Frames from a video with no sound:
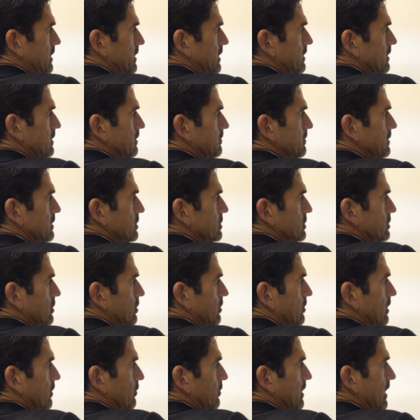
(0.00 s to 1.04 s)
need to be
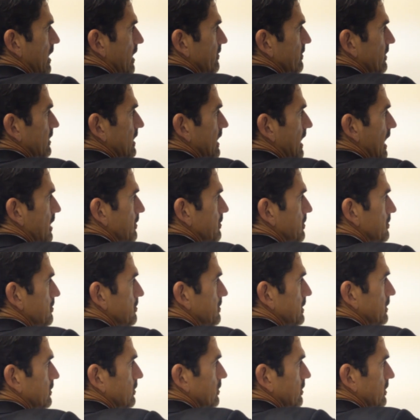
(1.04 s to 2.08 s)
sure that we have the
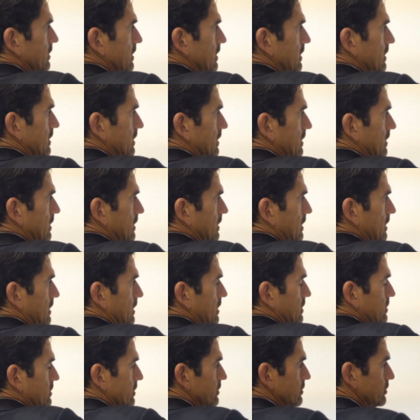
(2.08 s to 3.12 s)
capability
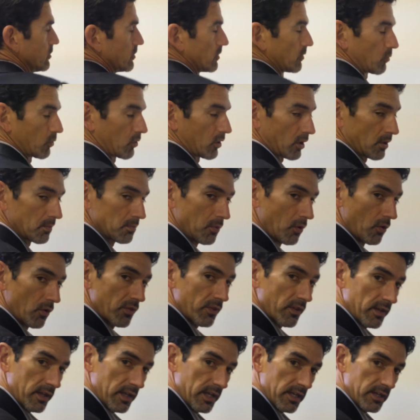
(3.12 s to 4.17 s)
to do the work,
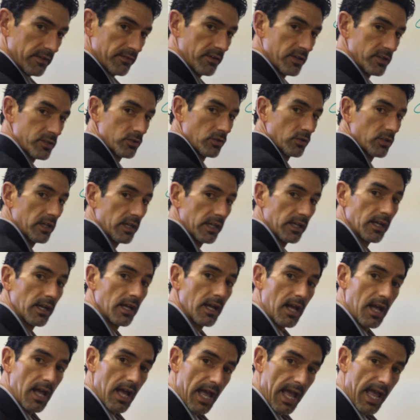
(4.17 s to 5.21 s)
both individually
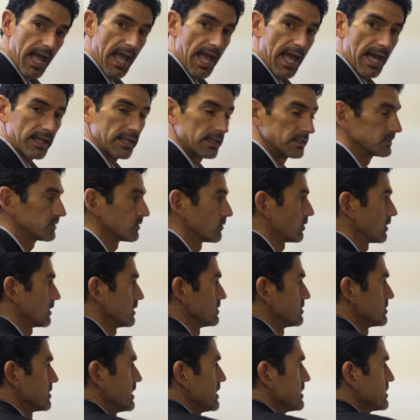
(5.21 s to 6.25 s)
and as an
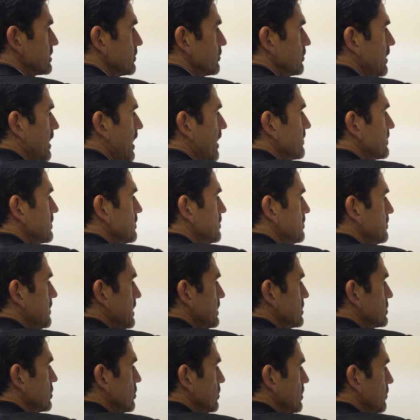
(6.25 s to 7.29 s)
organization. We have to
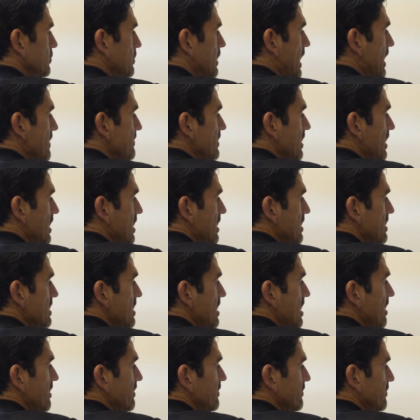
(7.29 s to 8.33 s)
make sure that we have
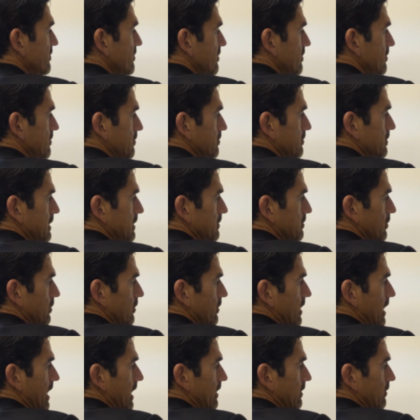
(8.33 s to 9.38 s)
enough people,
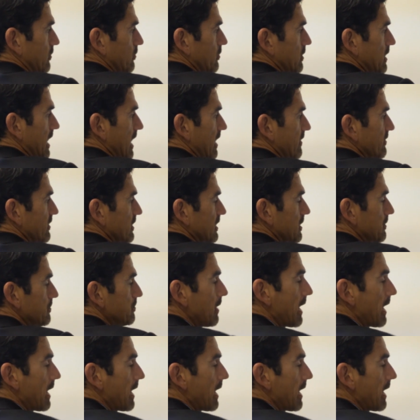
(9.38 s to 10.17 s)
that we have the